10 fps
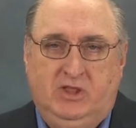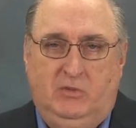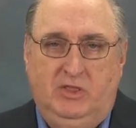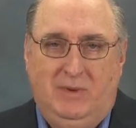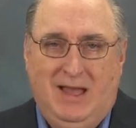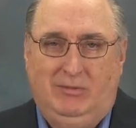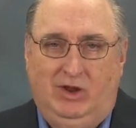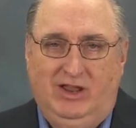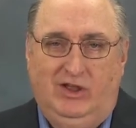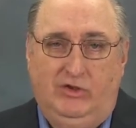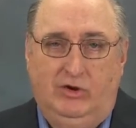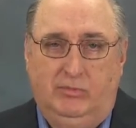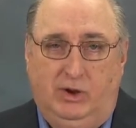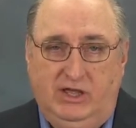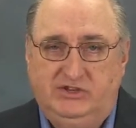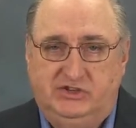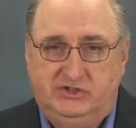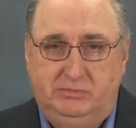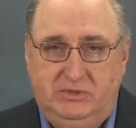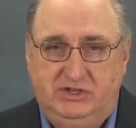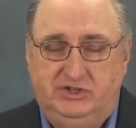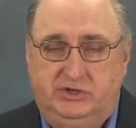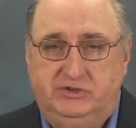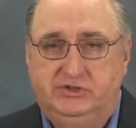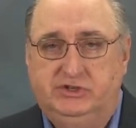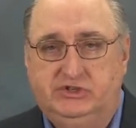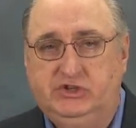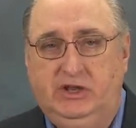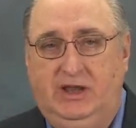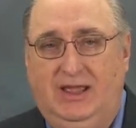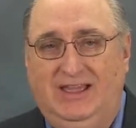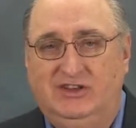Now, when the Bible at other places mentions Sunday,